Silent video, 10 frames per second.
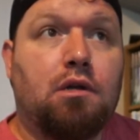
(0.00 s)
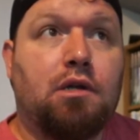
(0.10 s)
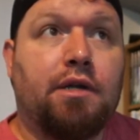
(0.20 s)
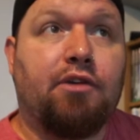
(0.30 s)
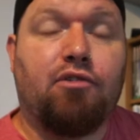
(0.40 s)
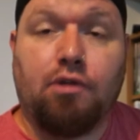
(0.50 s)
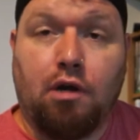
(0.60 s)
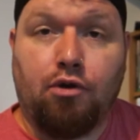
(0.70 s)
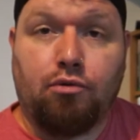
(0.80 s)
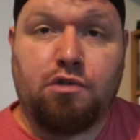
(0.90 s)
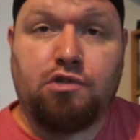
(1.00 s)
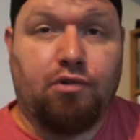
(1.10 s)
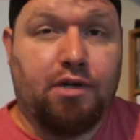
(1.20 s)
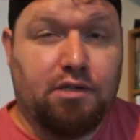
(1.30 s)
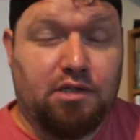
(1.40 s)
hearing the load
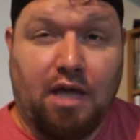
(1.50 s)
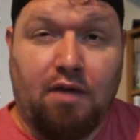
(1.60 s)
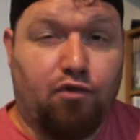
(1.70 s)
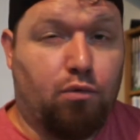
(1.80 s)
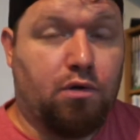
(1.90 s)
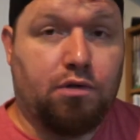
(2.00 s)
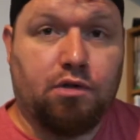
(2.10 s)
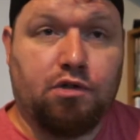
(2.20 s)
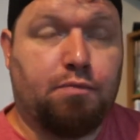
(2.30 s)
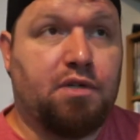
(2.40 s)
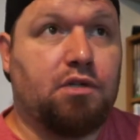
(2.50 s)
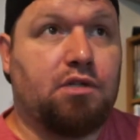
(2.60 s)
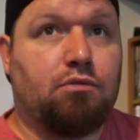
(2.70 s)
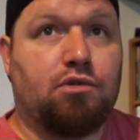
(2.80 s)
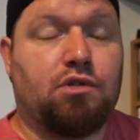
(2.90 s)
screens, as everyone does, because
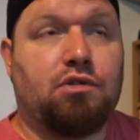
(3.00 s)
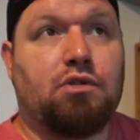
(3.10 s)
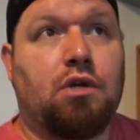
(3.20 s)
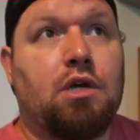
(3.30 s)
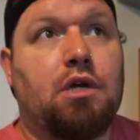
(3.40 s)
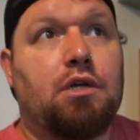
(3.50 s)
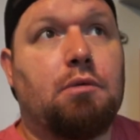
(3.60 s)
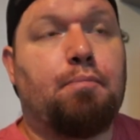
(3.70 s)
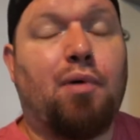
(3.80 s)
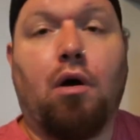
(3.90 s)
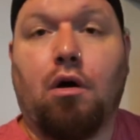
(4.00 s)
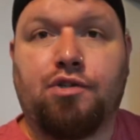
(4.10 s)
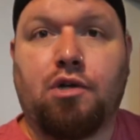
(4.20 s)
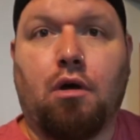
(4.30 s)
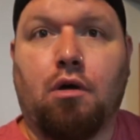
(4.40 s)
that was just part
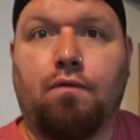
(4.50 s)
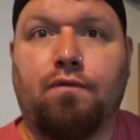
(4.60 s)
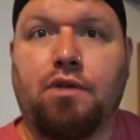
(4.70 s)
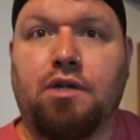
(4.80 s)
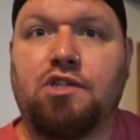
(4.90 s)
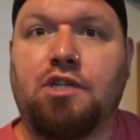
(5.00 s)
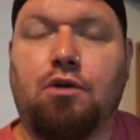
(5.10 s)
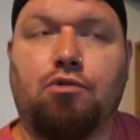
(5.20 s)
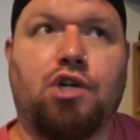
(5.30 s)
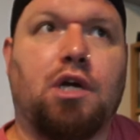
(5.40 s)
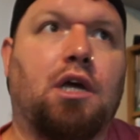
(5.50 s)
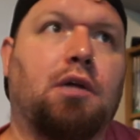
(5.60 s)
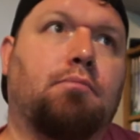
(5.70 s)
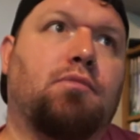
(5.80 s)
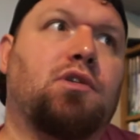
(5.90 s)
of the nostalgia
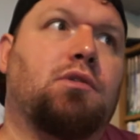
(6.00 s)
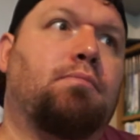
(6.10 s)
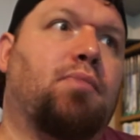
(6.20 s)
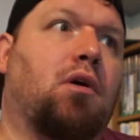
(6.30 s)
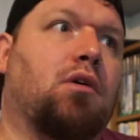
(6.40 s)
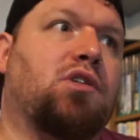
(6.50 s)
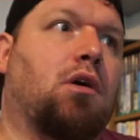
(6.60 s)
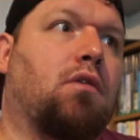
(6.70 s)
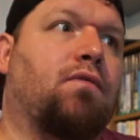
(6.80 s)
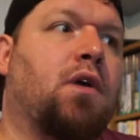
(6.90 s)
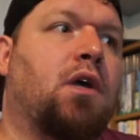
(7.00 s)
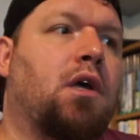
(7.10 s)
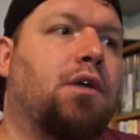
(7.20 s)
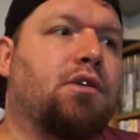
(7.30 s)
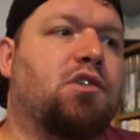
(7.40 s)
and part of
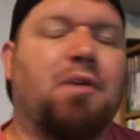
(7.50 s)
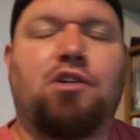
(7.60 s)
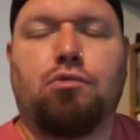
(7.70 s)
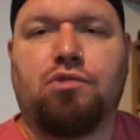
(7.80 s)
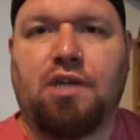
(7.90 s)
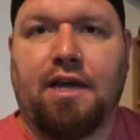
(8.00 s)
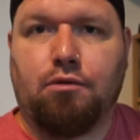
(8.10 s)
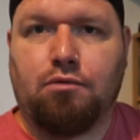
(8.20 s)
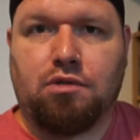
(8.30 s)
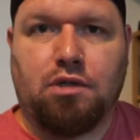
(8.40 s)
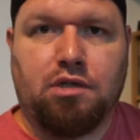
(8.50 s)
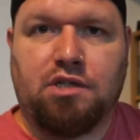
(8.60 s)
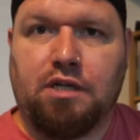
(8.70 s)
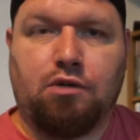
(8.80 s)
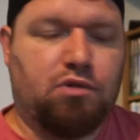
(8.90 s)
the special sounds and the
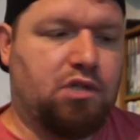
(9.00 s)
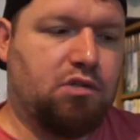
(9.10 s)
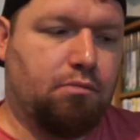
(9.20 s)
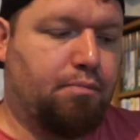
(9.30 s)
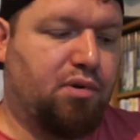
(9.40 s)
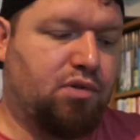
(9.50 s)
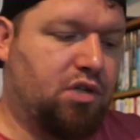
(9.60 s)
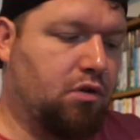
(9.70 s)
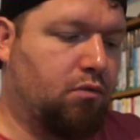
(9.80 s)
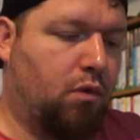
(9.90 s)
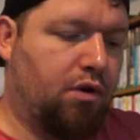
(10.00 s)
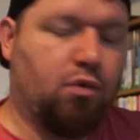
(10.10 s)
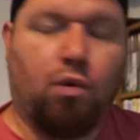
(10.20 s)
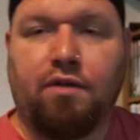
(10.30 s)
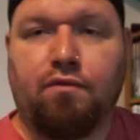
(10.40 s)
sequences of booting up while you're
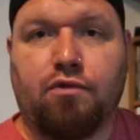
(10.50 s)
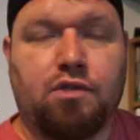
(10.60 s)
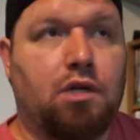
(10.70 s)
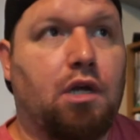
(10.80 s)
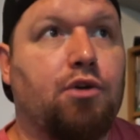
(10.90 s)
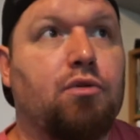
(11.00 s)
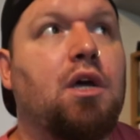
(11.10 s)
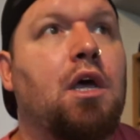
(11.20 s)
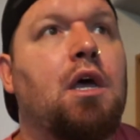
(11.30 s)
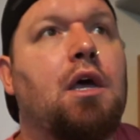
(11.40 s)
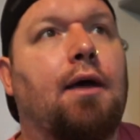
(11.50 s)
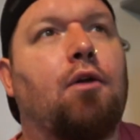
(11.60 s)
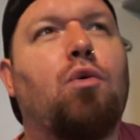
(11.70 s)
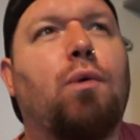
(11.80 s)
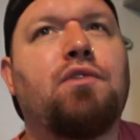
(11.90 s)
waiting to load. And I
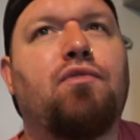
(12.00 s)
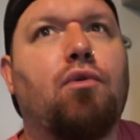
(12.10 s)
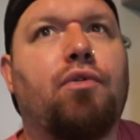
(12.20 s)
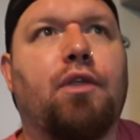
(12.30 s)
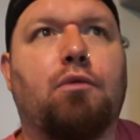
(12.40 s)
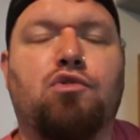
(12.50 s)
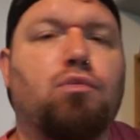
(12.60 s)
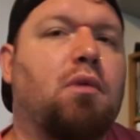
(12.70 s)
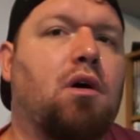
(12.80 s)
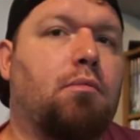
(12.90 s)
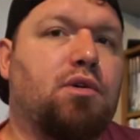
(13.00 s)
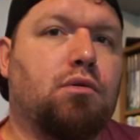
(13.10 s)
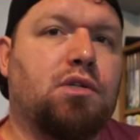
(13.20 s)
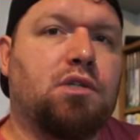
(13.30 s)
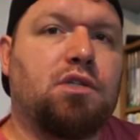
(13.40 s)
always thought that was with my Commodore
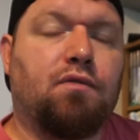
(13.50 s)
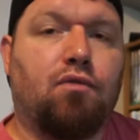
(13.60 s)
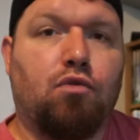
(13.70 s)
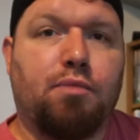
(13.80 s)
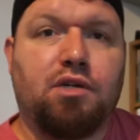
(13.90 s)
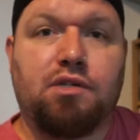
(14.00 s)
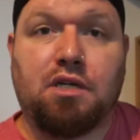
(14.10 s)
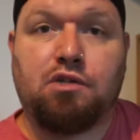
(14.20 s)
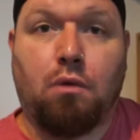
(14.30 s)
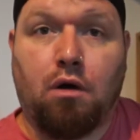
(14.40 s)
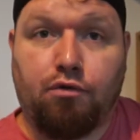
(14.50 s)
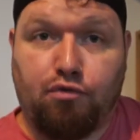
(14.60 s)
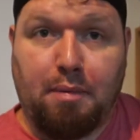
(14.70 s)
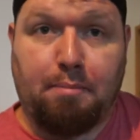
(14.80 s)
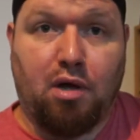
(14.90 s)
64 because that's what I
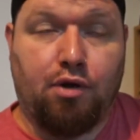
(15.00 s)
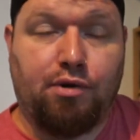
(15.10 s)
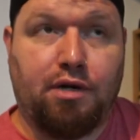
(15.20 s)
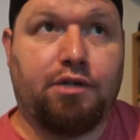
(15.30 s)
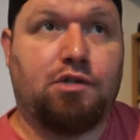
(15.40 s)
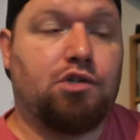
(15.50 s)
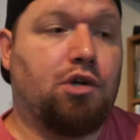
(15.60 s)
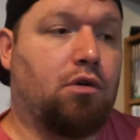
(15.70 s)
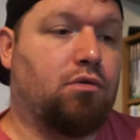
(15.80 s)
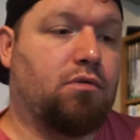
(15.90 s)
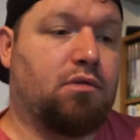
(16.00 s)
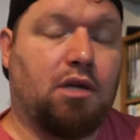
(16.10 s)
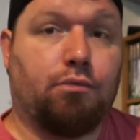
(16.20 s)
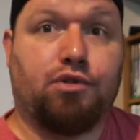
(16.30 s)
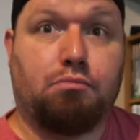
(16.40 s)
remember owning as a child.
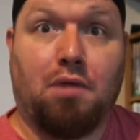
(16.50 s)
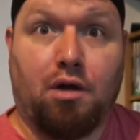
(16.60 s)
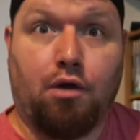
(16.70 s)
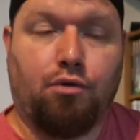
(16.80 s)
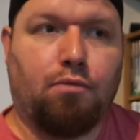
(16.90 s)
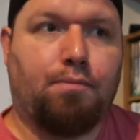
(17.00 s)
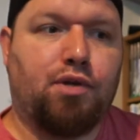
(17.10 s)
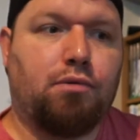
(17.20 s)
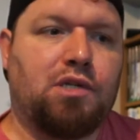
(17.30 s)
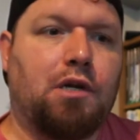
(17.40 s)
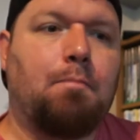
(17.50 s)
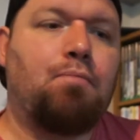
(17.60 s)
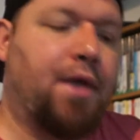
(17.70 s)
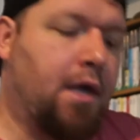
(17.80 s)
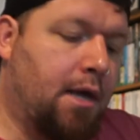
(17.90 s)
That was my own computer.
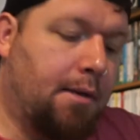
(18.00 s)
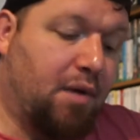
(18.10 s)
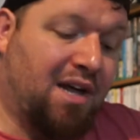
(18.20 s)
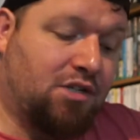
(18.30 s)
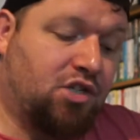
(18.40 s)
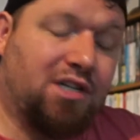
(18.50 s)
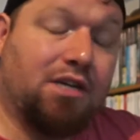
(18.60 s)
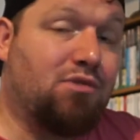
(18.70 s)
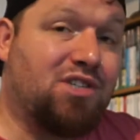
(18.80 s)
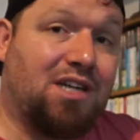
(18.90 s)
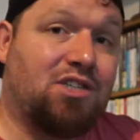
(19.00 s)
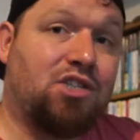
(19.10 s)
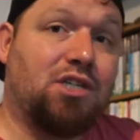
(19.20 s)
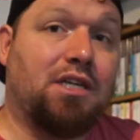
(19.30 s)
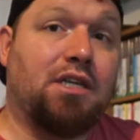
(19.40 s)
But actually it was
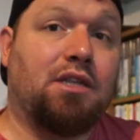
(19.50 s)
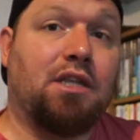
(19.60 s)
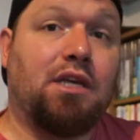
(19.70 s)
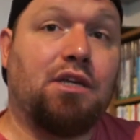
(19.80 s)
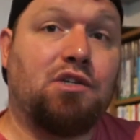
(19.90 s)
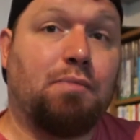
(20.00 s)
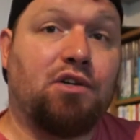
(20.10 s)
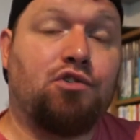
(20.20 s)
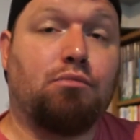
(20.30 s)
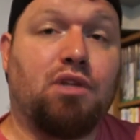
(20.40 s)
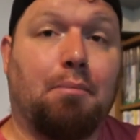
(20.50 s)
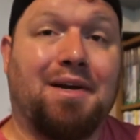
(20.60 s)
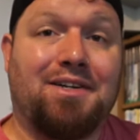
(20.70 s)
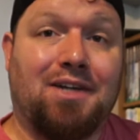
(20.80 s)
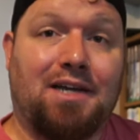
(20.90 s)
actually the Spectrum that my
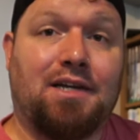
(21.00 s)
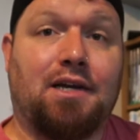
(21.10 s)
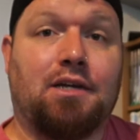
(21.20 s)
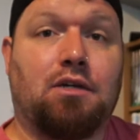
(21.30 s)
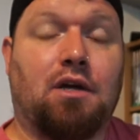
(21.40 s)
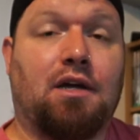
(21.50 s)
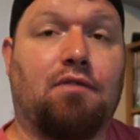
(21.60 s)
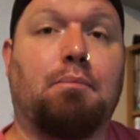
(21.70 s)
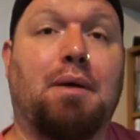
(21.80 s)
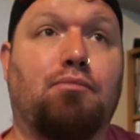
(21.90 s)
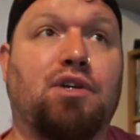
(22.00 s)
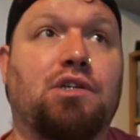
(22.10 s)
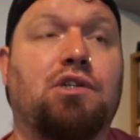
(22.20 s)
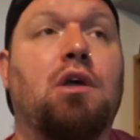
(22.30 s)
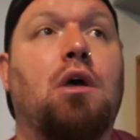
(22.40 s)
dad had that I have
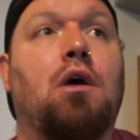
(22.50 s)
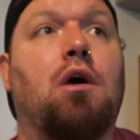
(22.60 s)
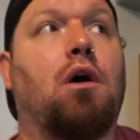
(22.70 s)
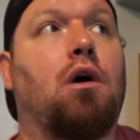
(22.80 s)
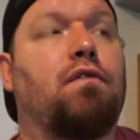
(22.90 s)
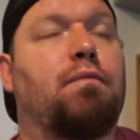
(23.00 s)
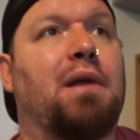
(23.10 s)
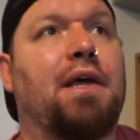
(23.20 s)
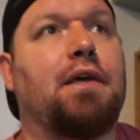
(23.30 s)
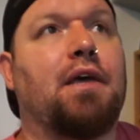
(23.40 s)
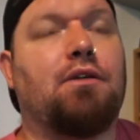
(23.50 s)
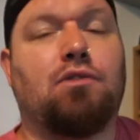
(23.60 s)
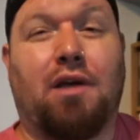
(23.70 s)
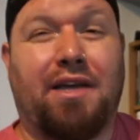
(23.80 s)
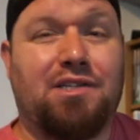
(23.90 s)
memories of playing games
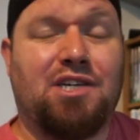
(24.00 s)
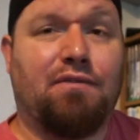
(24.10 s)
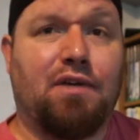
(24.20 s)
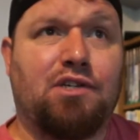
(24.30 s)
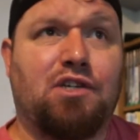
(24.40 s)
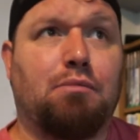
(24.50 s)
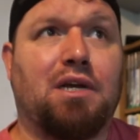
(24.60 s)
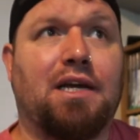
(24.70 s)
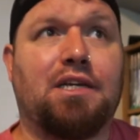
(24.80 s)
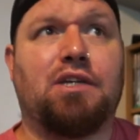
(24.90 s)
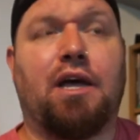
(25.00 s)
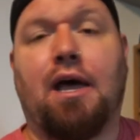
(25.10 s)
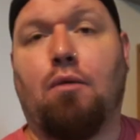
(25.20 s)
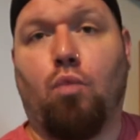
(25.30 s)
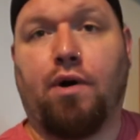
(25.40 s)
like ATV Simulator
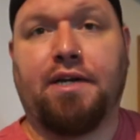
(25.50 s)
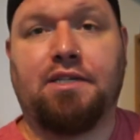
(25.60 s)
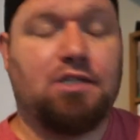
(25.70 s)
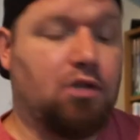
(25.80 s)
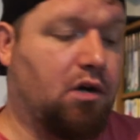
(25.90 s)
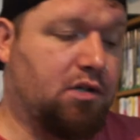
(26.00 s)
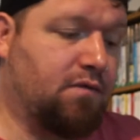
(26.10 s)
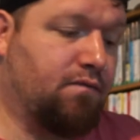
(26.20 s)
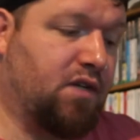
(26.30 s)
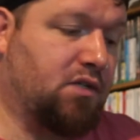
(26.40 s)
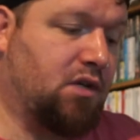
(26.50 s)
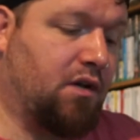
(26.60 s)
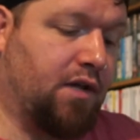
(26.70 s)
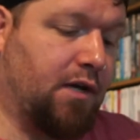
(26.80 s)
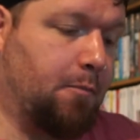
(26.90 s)
and 180 Darts and things
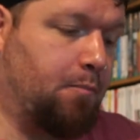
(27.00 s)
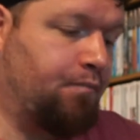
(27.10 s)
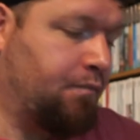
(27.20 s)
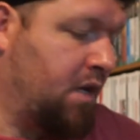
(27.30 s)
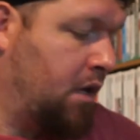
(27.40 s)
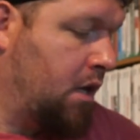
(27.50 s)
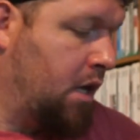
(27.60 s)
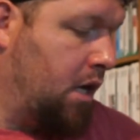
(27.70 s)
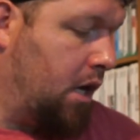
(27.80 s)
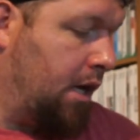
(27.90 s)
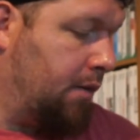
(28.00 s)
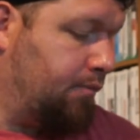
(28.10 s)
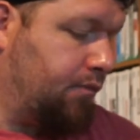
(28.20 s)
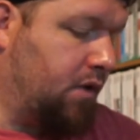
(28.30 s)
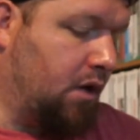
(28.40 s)
like that.
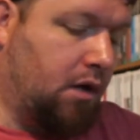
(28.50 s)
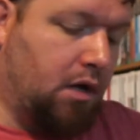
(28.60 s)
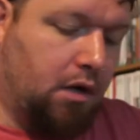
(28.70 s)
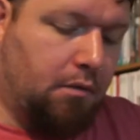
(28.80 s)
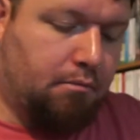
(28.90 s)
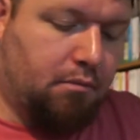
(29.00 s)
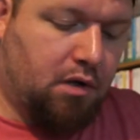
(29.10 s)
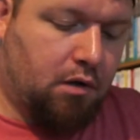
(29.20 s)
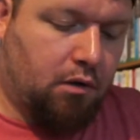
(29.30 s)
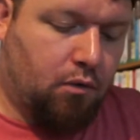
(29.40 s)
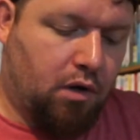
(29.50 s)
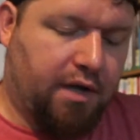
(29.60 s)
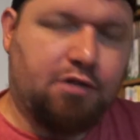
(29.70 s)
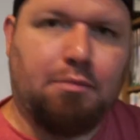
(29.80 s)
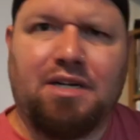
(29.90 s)
I
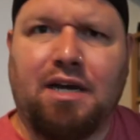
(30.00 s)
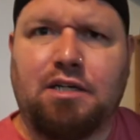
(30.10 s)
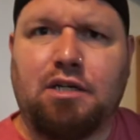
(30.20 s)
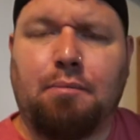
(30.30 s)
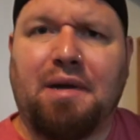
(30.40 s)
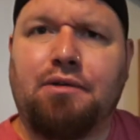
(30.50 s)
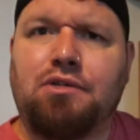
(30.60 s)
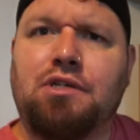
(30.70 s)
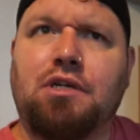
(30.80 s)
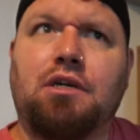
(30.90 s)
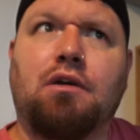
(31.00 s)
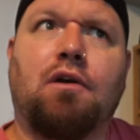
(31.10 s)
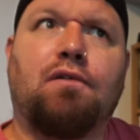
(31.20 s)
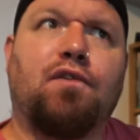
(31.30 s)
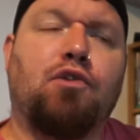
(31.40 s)
asked my dad about it a
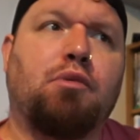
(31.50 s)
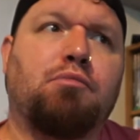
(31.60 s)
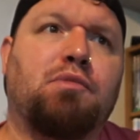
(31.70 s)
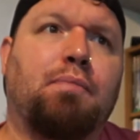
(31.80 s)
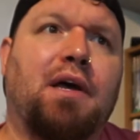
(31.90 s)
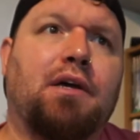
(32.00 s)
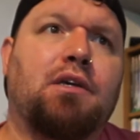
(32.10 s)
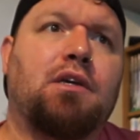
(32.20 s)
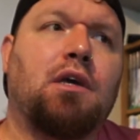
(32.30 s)
few months back,